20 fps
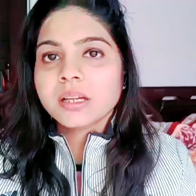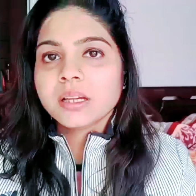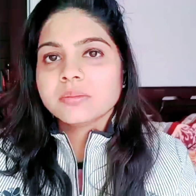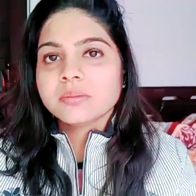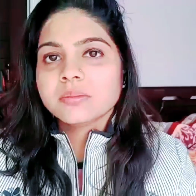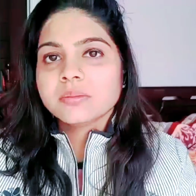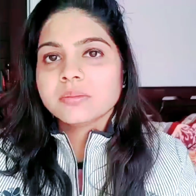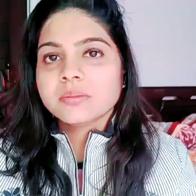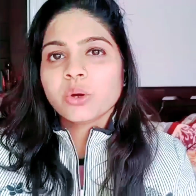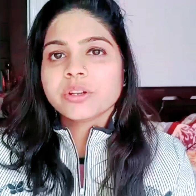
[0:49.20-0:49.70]

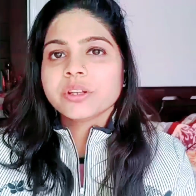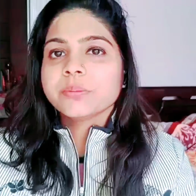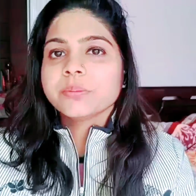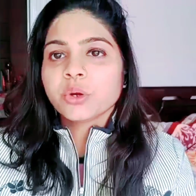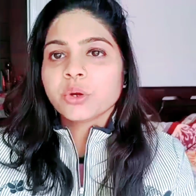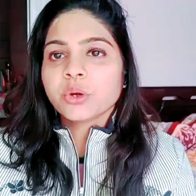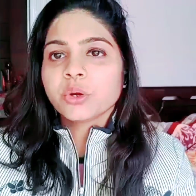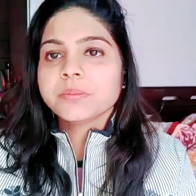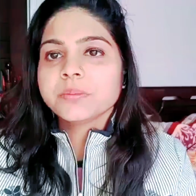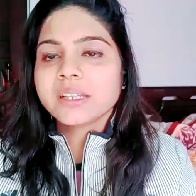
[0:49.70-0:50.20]
born and
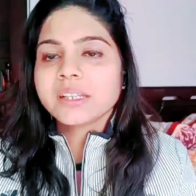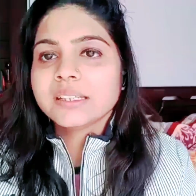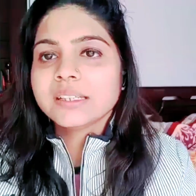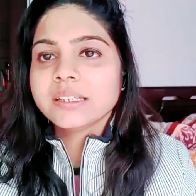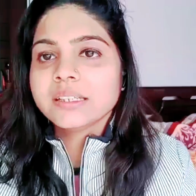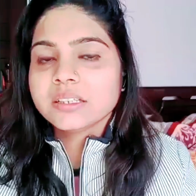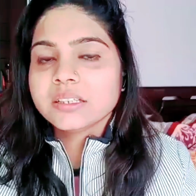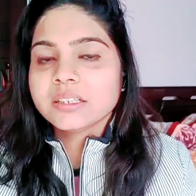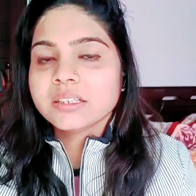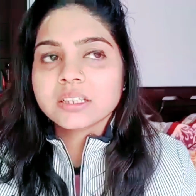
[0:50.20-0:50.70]
brought up
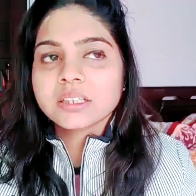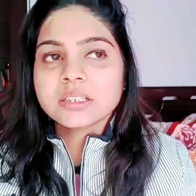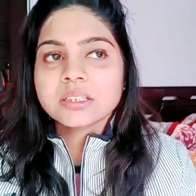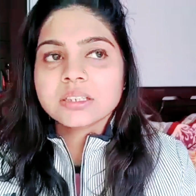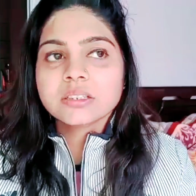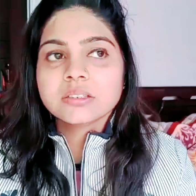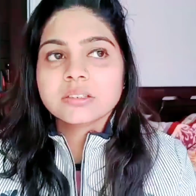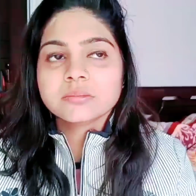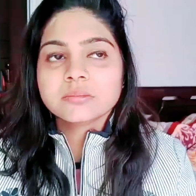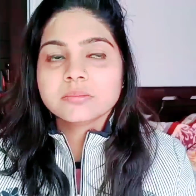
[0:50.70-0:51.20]
Delhi,
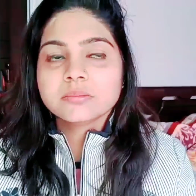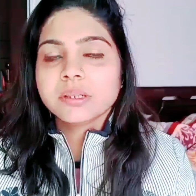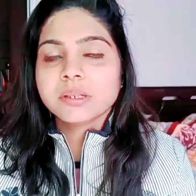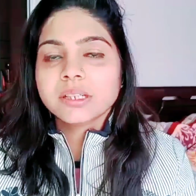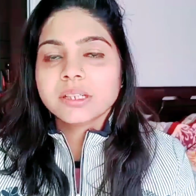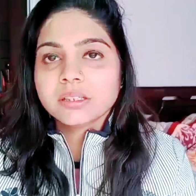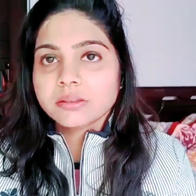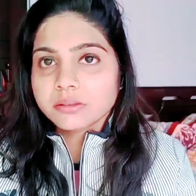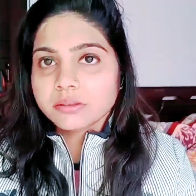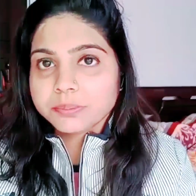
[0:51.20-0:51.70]

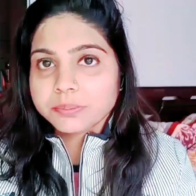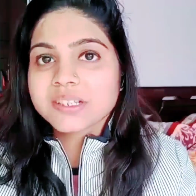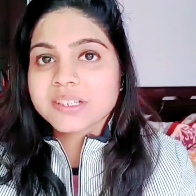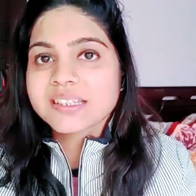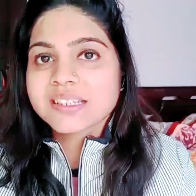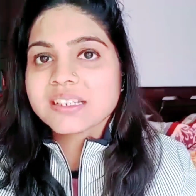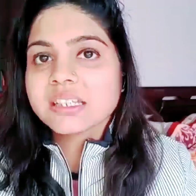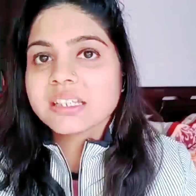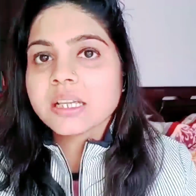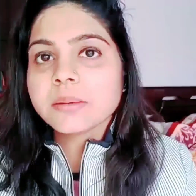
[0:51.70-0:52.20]
but
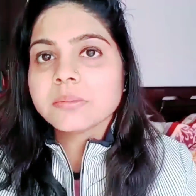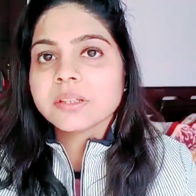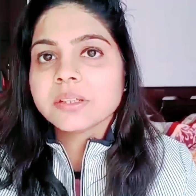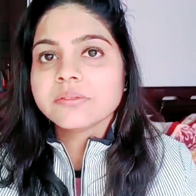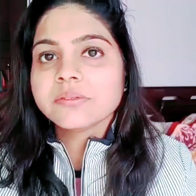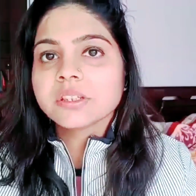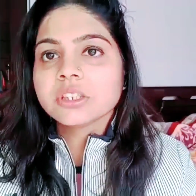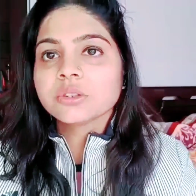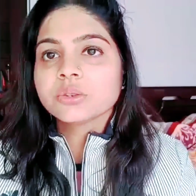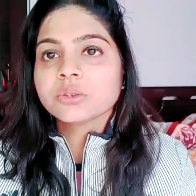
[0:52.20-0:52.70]
presently I'm
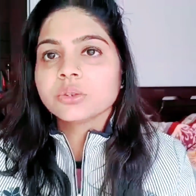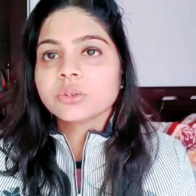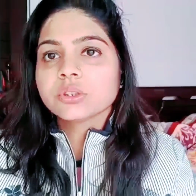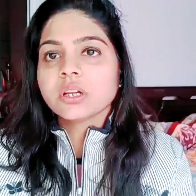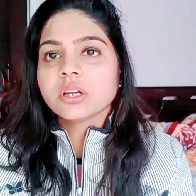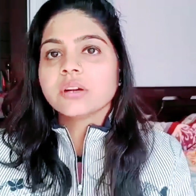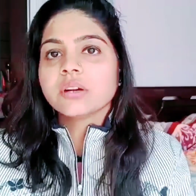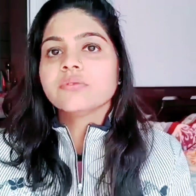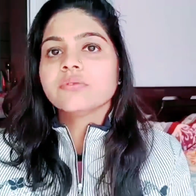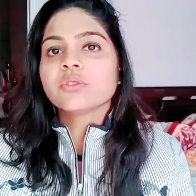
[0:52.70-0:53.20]
living in
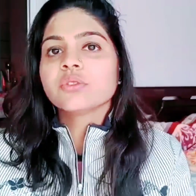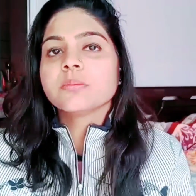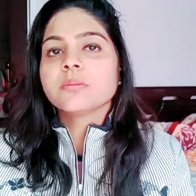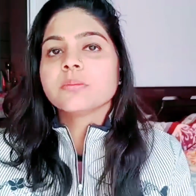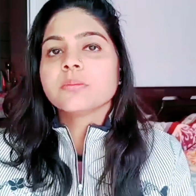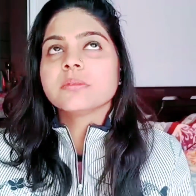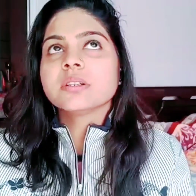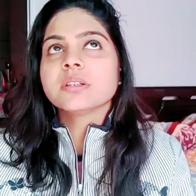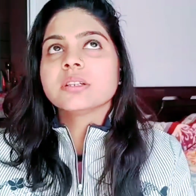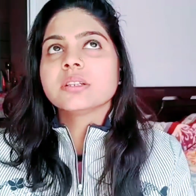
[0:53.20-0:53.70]
Gurgaon
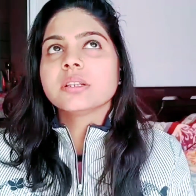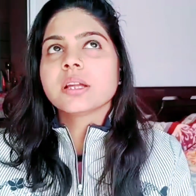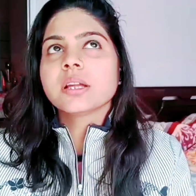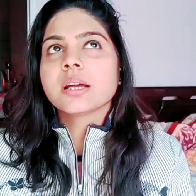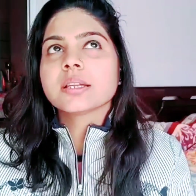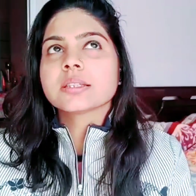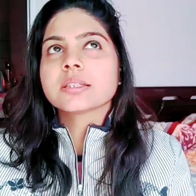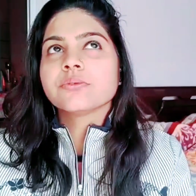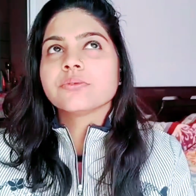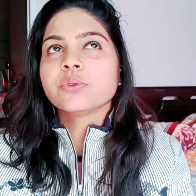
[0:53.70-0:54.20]
from
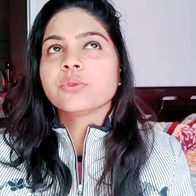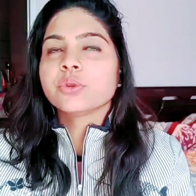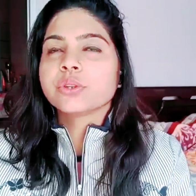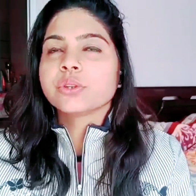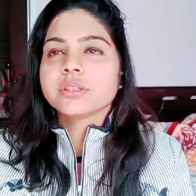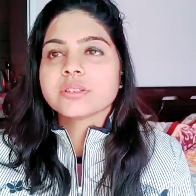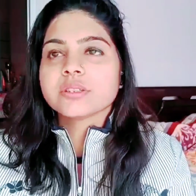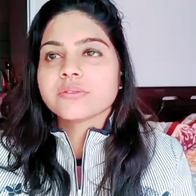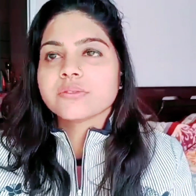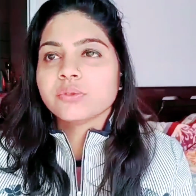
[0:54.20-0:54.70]
last 4
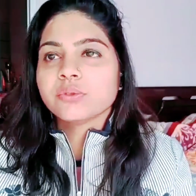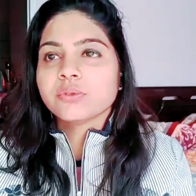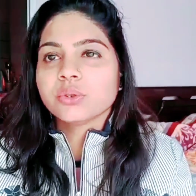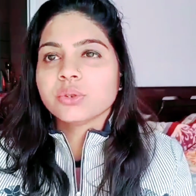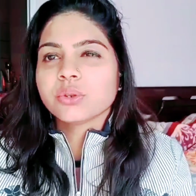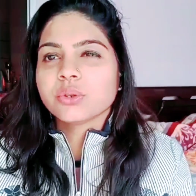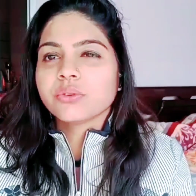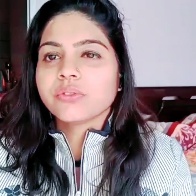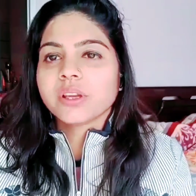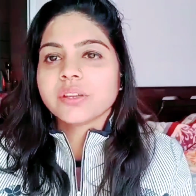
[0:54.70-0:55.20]
years,
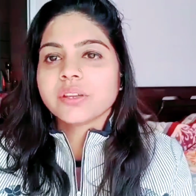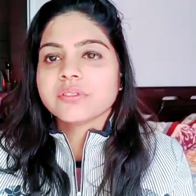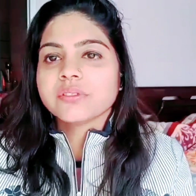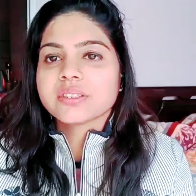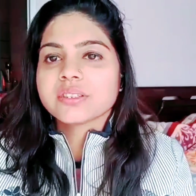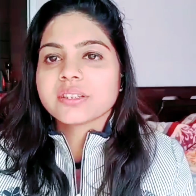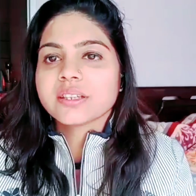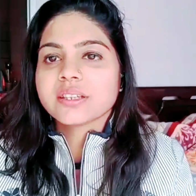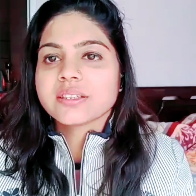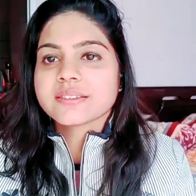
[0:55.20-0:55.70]
4 or 5
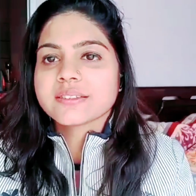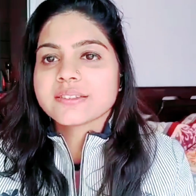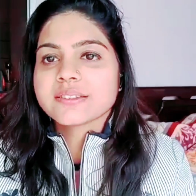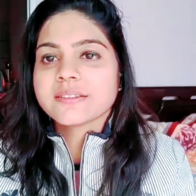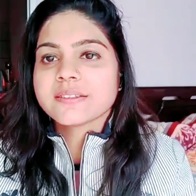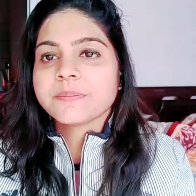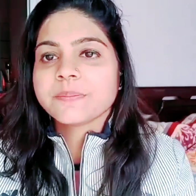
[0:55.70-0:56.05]
years. Yes.